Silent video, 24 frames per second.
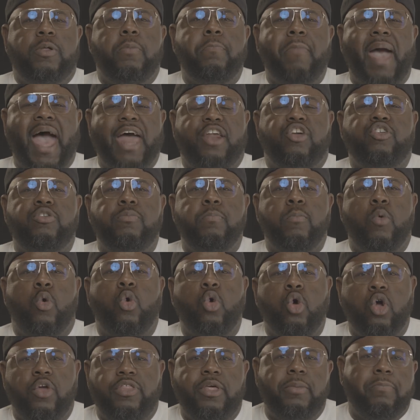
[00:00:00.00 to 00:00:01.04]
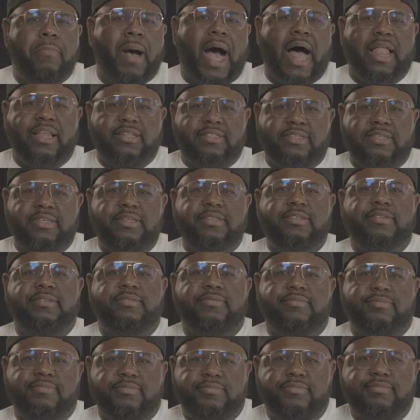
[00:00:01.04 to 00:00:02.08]
mattered more than policies.
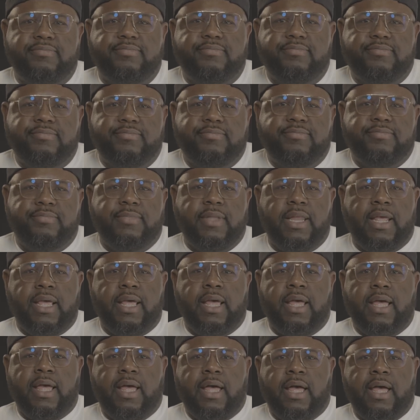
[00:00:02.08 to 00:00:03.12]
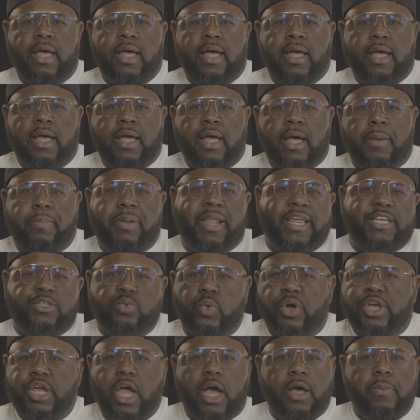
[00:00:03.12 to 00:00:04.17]
A
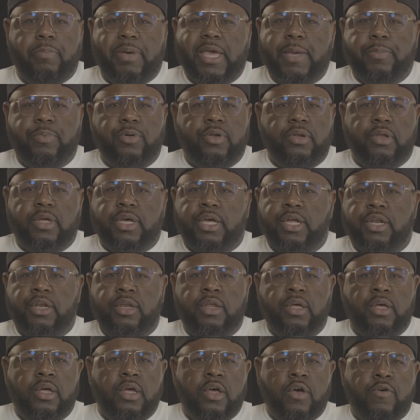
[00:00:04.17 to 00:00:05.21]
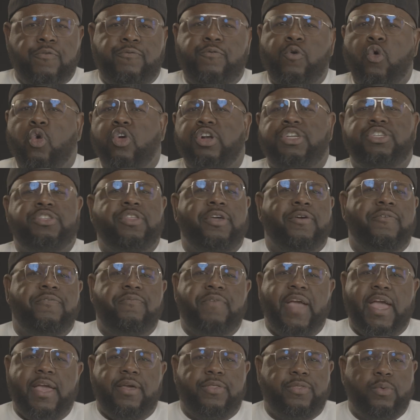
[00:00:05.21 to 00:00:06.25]
place where young people could forge their
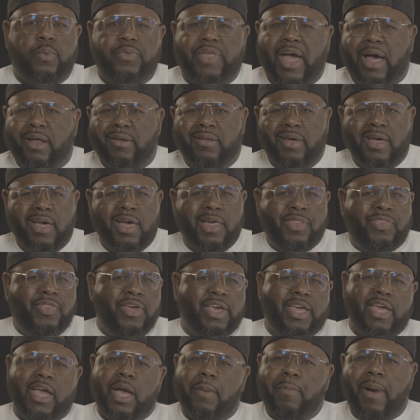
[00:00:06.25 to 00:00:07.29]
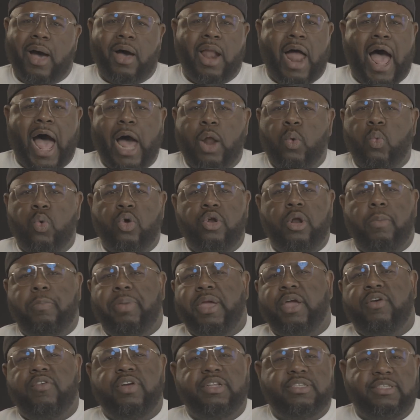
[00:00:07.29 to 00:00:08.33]
faith without thinking about outward
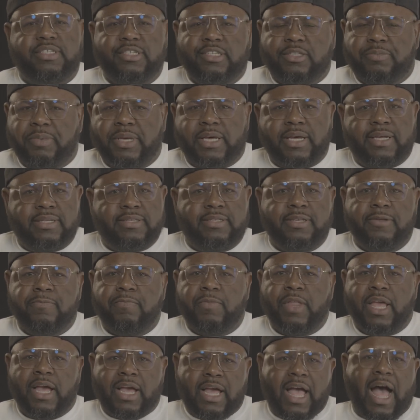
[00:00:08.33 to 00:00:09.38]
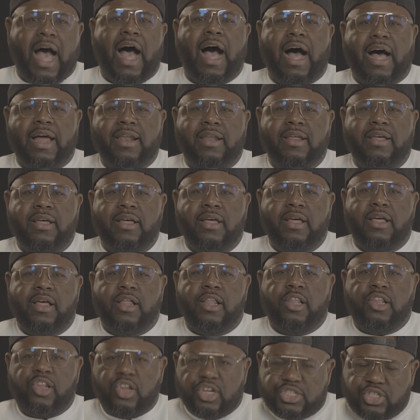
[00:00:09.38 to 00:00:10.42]
appearances because God
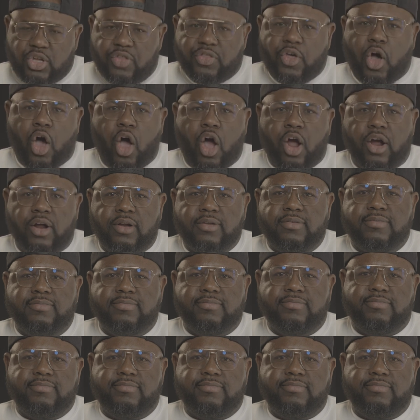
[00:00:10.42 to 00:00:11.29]
looks on the heart.